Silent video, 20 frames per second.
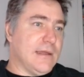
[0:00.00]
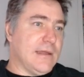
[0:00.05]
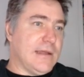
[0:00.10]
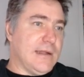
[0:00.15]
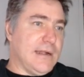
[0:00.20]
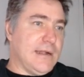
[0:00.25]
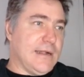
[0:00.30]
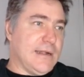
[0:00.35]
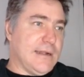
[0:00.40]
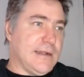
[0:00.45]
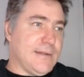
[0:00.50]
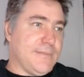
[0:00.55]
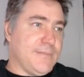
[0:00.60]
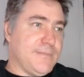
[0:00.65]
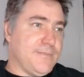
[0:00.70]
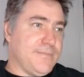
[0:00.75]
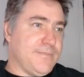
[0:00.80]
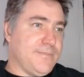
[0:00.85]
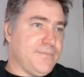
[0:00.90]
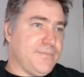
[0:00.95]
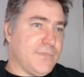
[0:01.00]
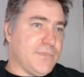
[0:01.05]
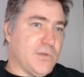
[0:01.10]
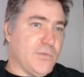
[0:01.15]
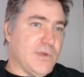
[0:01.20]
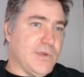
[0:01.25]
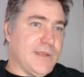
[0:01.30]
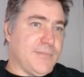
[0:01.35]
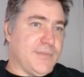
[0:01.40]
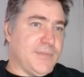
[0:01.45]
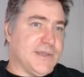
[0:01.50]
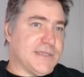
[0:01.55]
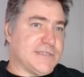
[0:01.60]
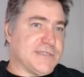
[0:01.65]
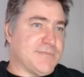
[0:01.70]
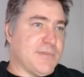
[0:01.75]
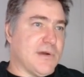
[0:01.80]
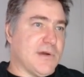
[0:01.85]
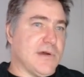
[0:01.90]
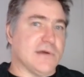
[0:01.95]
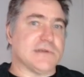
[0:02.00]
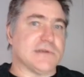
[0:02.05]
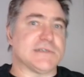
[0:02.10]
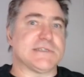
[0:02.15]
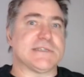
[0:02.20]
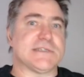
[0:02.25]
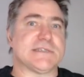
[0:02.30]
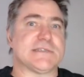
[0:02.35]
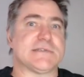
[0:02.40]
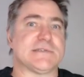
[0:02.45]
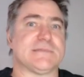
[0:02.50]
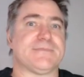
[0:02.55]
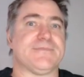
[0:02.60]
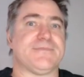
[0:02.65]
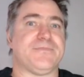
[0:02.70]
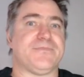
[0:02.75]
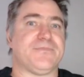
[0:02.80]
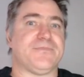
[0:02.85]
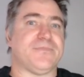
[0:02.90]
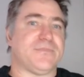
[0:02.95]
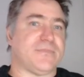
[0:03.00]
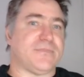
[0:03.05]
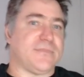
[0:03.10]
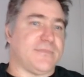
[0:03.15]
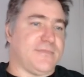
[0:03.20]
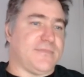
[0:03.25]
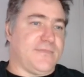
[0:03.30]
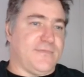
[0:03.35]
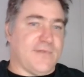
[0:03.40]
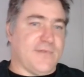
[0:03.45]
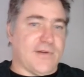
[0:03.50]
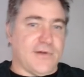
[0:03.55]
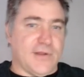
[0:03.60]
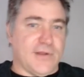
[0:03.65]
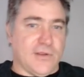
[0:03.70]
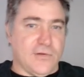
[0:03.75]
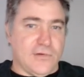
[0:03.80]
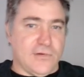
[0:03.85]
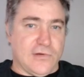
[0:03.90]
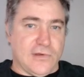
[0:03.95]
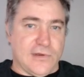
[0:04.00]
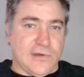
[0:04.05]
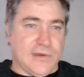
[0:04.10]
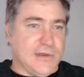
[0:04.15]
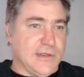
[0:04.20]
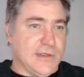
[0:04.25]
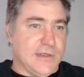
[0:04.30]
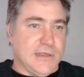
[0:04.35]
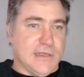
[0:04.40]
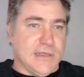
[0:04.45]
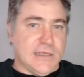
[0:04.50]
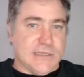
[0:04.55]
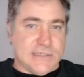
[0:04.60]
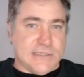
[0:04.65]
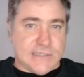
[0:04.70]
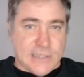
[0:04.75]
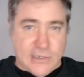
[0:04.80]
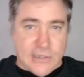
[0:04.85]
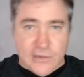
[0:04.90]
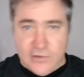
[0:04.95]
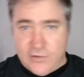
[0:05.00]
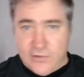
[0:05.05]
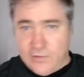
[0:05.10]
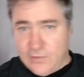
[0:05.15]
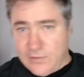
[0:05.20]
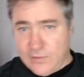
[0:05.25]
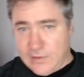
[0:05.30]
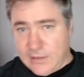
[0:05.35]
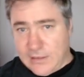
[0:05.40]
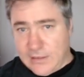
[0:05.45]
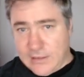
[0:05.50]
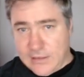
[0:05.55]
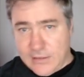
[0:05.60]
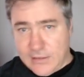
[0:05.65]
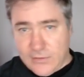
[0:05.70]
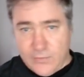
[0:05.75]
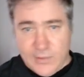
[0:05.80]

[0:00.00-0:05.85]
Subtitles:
The wheat picks box, very good. So we